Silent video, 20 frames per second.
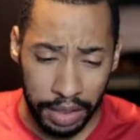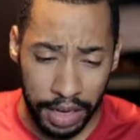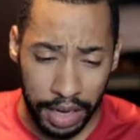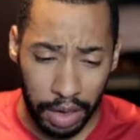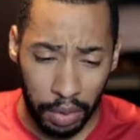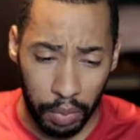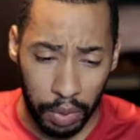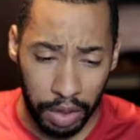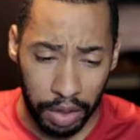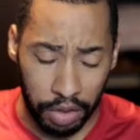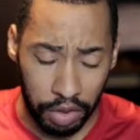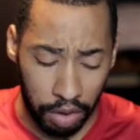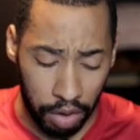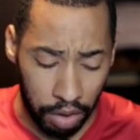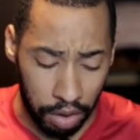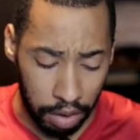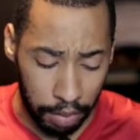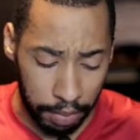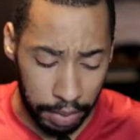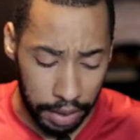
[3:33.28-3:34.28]
that I want to
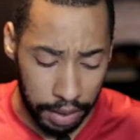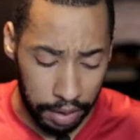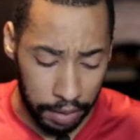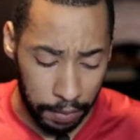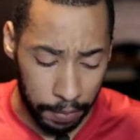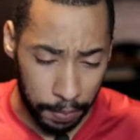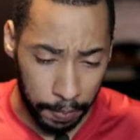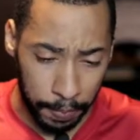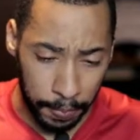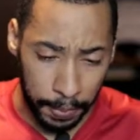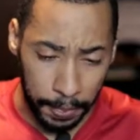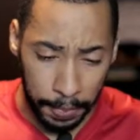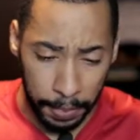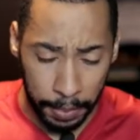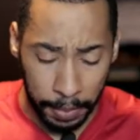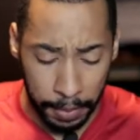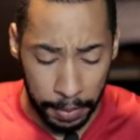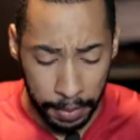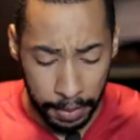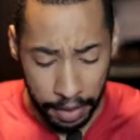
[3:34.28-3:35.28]
talk about
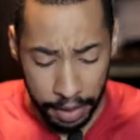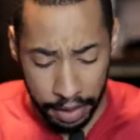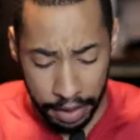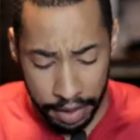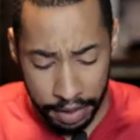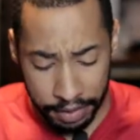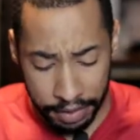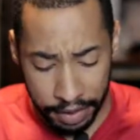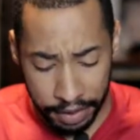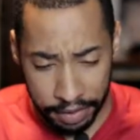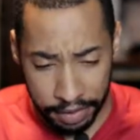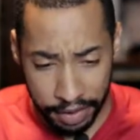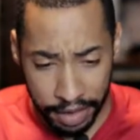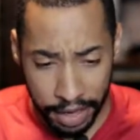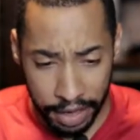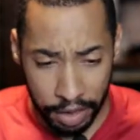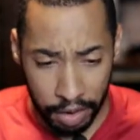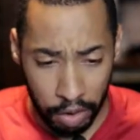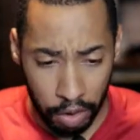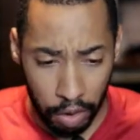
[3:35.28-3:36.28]
is a
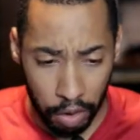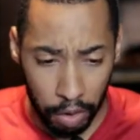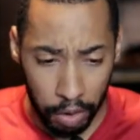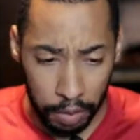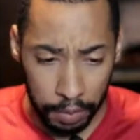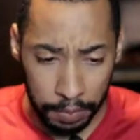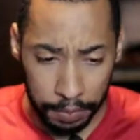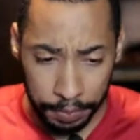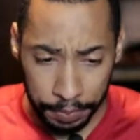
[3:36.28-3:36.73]
site called